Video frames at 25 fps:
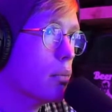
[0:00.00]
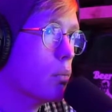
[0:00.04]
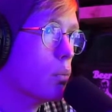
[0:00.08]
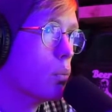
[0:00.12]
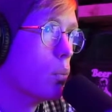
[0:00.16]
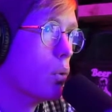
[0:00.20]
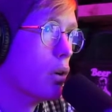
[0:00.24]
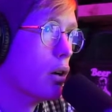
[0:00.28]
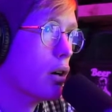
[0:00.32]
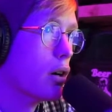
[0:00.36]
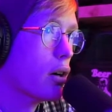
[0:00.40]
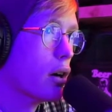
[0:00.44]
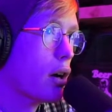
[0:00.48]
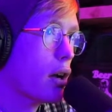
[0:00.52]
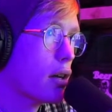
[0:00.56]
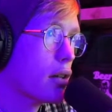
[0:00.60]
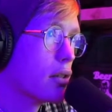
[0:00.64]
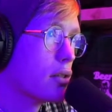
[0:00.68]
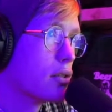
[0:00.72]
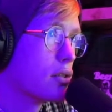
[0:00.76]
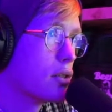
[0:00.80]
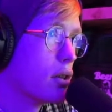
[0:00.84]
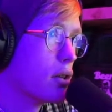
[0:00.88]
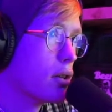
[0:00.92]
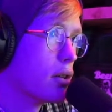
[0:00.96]
where I
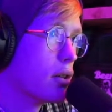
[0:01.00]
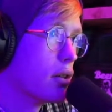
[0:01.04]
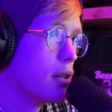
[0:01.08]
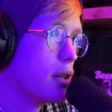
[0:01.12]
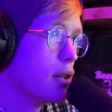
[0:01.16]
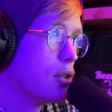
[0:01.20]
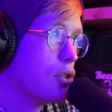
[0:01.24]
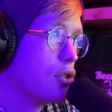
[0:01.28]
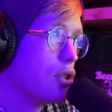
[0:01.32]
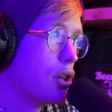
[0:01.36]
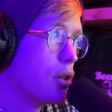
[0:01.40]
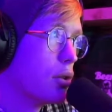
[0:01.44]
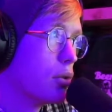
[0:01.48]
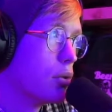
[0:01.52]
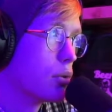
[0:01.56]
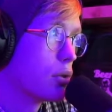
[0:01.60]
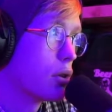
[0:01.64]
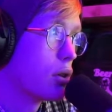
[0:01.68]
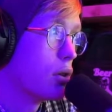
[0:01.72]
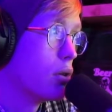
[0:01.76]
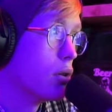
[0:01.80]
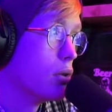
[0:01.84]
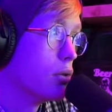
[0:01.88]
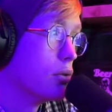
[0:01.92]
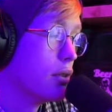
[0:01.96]
started a channel
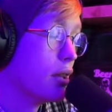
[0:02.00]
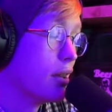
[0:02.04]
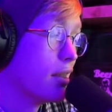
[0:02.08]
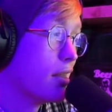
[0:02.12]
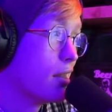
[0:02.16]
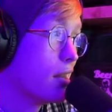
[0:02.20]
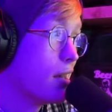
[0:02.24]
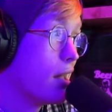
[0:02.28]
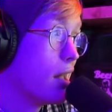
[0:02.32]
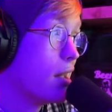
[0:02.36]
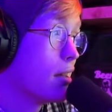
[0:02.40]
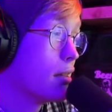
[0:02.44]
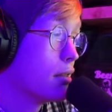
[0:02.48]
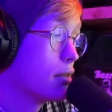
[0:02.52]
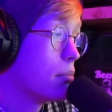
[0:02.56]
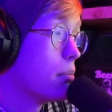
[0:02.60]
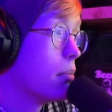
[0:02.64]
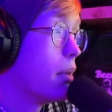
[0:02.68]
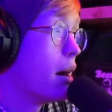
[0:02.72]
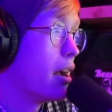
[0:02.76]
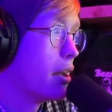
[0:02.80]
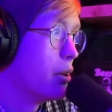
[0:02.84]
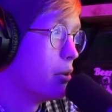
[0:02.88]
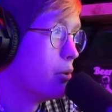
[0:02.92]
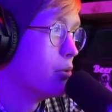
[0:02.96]
called The Eighth
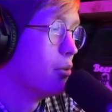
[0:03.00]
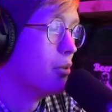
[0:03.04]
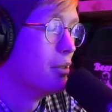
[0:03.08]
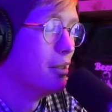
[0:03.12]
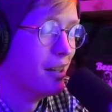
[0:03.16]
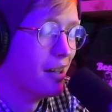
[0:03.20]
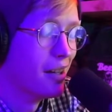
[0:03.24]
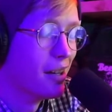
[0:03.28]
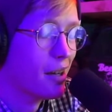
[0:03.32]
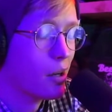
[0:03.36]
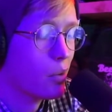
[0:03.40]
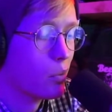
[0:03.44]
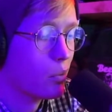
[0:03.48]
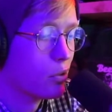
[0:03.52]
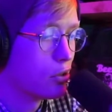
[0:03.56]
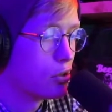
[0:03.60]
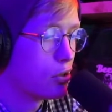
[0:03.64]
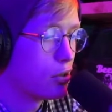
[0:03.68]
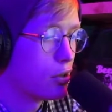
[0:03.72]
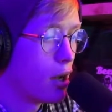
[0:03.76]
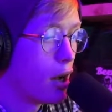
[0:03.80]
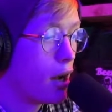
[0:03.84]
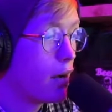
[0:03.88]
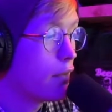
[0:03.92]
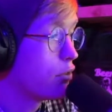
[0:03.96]
Mile,
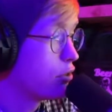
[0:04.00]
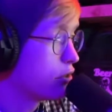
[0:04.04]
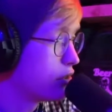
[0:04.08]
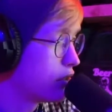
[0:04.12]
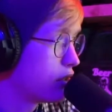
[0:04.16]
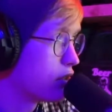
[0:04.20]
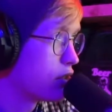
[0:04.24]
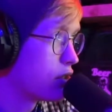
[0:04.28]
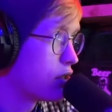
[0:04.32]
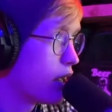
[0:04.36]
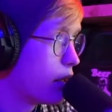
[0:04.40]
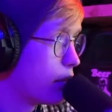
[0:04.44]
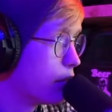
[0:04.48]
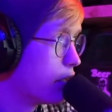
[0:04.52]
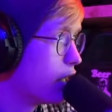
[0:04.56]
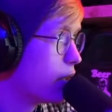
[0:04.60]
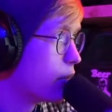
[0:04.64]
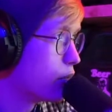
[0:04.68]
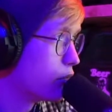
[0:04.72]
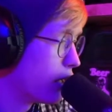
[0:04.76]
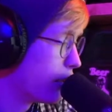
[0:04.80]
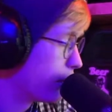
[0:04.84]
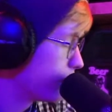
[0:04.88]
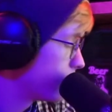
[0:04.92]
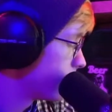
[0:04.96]
which obviously is an
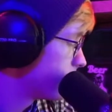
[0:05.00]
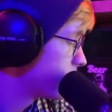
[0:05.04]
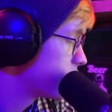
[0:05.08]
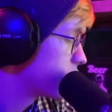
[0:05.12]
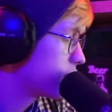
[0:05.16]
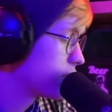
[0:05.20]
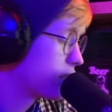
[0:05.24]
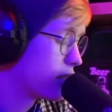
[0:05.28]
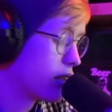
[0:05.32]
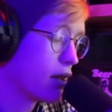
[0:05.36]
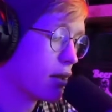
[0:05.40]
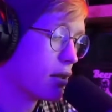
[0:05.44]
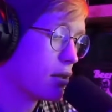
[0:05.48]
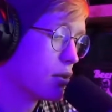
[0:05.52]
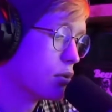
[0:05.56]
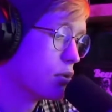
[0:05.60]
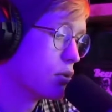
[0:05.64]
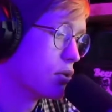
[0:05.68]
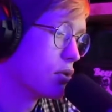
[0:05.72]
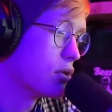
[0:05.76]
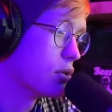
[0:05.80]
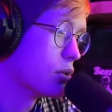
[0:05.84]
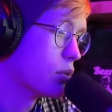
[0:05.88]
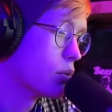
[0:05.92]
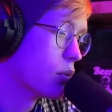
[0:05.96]
Eminem reference. I
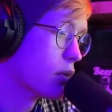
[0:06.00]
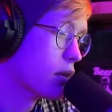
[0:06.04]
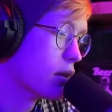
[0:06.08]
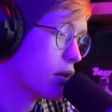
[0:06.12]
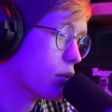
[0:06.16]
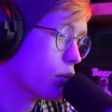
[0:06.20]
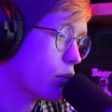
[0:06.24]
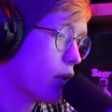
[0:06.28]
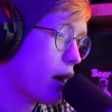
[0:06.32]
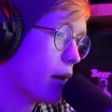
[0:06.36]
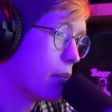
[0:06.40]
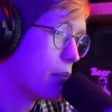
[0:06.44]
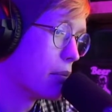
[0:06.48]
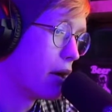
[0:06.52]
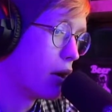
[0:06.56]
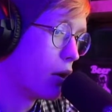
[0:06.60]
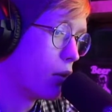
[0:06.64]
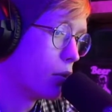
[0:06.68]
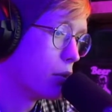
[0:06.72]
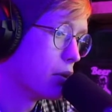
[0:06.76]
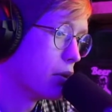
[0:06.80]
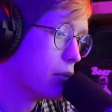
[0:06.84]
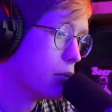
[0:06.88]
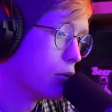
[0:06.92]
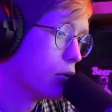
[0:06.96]
used to rap battle
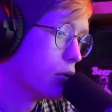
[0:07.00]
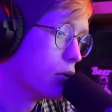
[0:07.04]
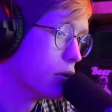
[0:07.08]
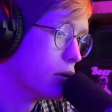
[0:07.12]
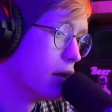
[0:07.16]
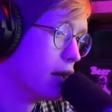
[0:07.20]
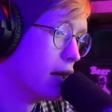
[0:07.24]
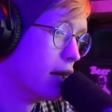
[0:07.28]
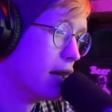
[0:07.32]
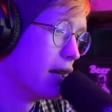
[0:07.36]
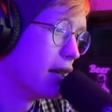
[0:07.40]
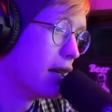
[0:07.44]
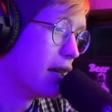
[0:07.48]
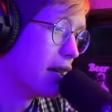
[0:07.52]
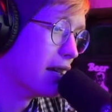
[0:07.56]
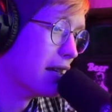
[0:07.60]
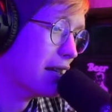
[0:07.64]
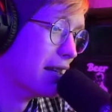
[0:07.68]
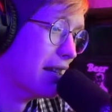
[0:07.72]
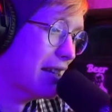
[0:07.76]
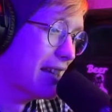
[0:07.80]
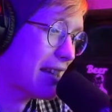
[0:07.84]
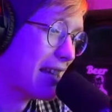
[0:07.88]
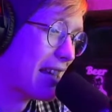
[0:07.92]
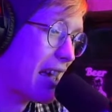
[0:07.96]
people
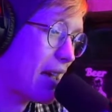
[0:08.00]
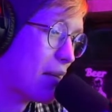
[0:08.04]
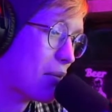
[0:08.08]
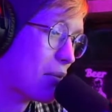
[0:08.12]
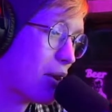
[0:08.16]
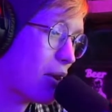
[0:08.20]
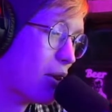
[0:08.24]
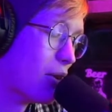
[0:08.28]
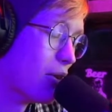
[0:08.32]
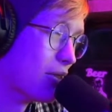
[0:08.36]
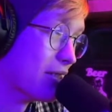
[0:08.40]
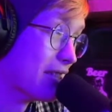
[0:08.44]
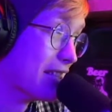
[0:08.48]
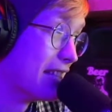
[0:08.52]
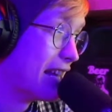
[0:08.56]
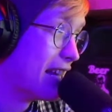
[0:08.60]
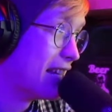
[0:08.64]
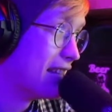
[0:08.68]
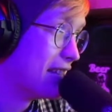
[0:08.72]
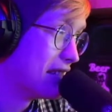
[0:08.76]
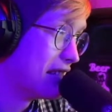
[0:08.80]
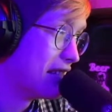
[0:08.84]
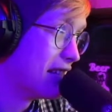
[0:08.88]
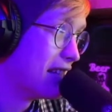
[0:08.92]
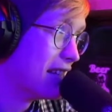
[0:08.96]
in a game called
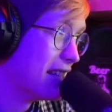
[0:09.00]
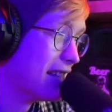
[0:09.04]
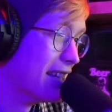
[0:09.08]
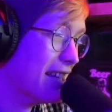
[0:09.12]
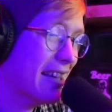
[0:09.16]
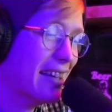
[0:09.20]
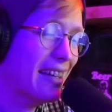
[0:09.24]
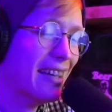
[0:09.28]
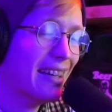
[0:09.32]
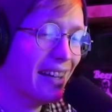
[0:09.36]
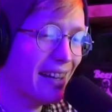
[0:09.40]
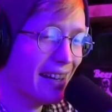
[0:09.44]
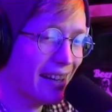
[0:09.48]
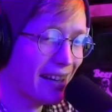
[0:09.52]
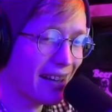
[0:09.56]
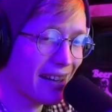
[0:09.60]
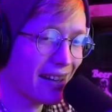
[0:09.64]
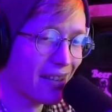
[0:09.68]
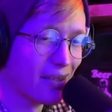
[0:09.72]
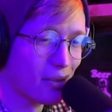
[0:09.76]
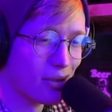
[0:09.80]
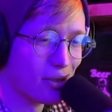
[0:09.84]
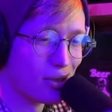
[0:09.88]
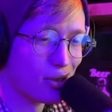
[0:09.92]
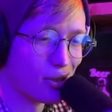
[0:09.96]
DayZ,
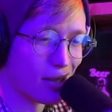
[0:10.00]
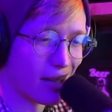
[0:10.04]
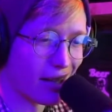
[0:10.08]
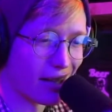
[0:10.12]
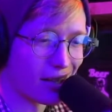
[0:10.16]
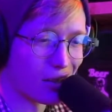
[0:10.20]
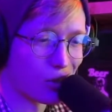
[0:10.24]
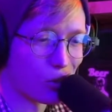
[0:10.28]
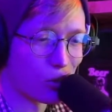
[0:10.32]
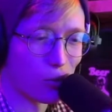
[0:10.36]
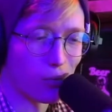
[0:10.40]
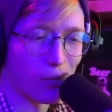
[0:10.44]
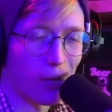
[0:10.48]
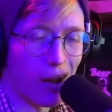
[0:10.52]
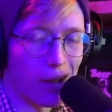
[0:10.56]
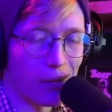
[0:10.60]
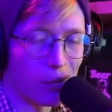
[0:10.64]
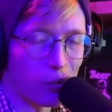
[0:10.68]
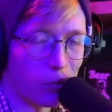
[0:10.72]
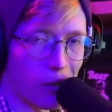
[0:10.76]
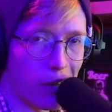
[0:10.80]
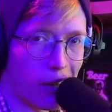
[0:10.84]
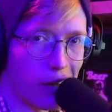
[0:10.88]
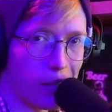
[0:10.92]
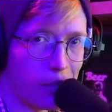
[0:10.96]
which is like a
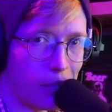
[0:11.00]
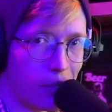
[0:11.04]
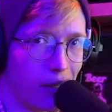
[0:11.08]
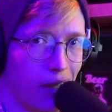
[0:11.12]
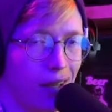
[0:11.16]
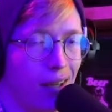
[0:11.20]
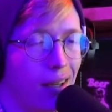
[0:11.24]
survival game.